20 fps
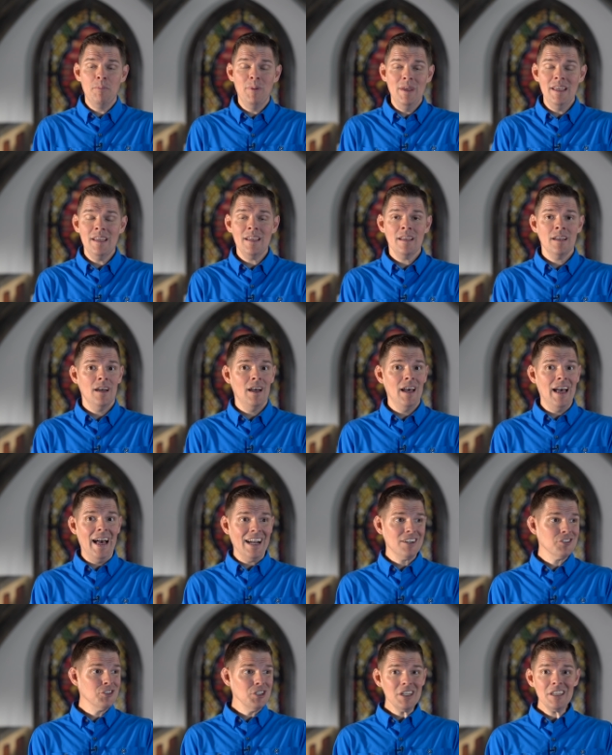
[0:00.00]
being
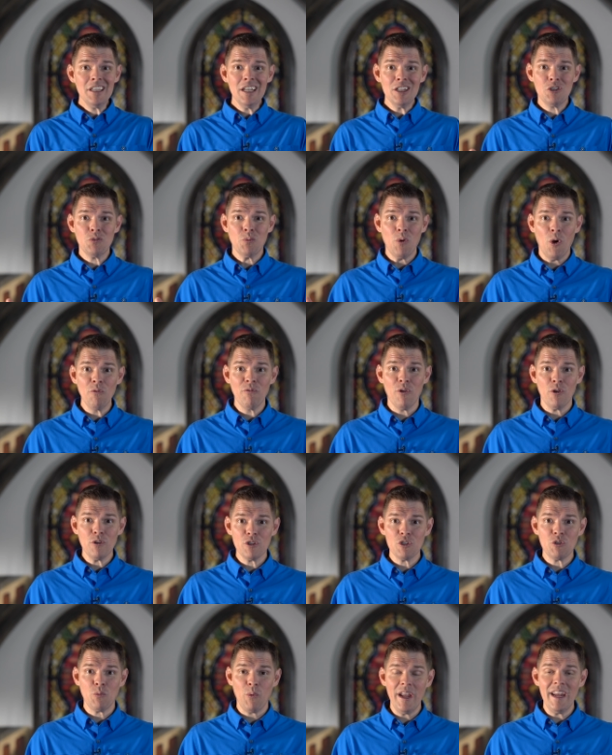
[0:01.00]
actually against Roe
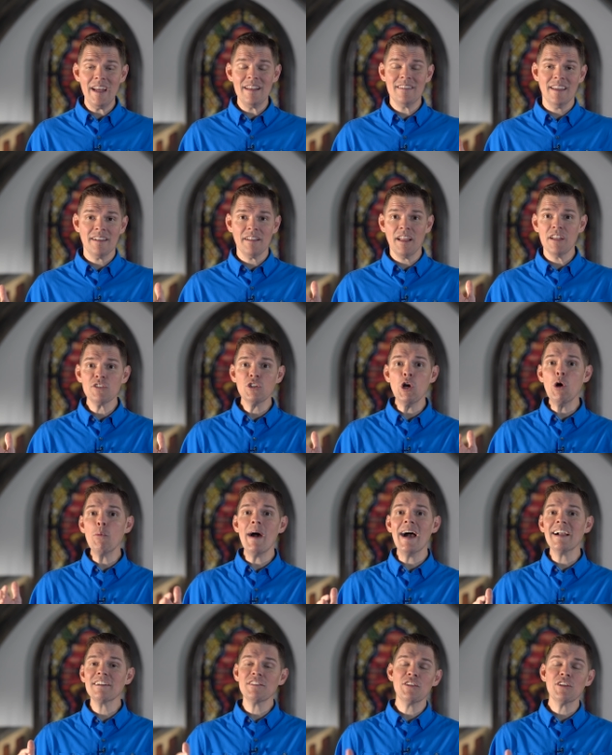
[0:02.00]
versus Wade, saying, let's go
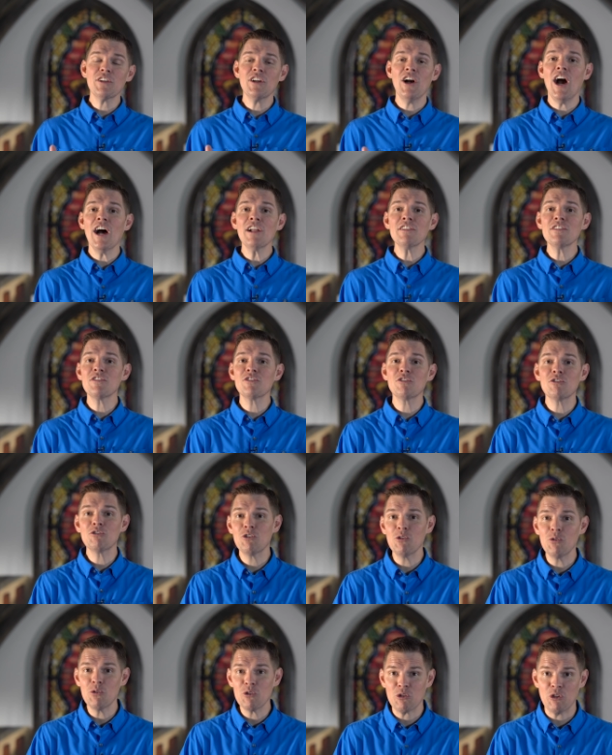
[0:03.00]
back to the
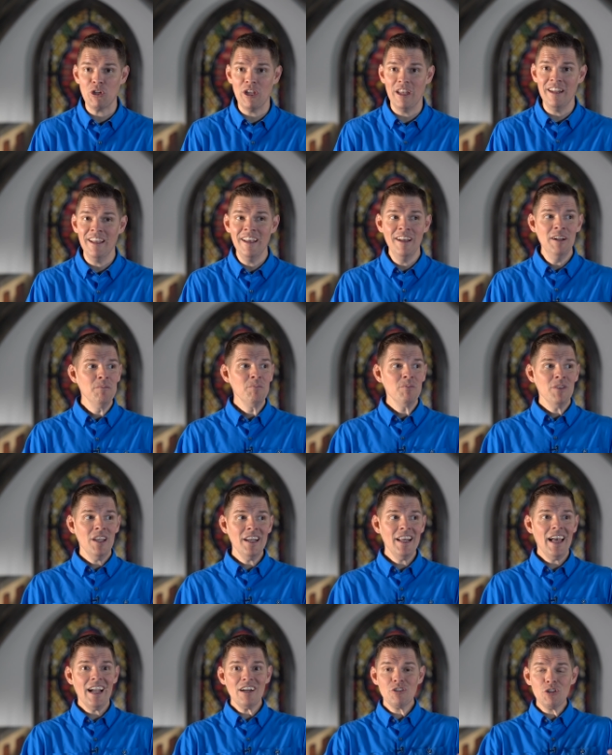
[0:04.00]
Constitution
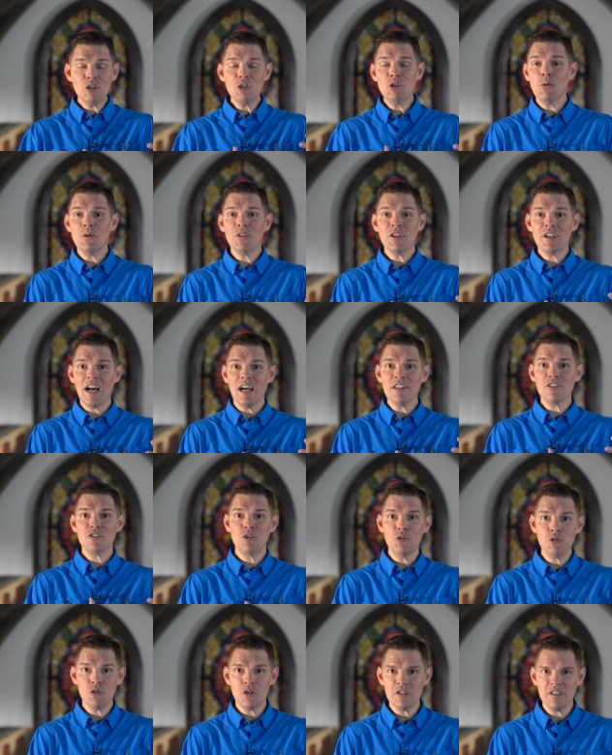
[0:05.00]
and actually do what the
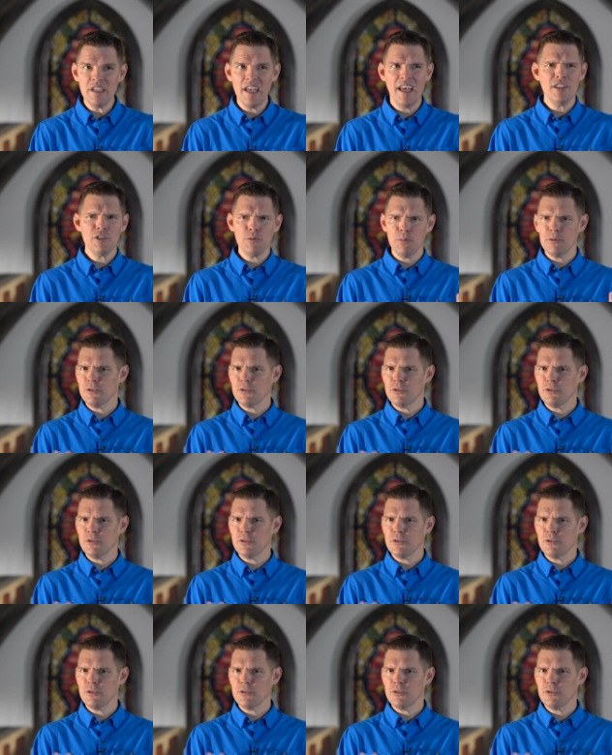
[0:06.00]
Constitution says,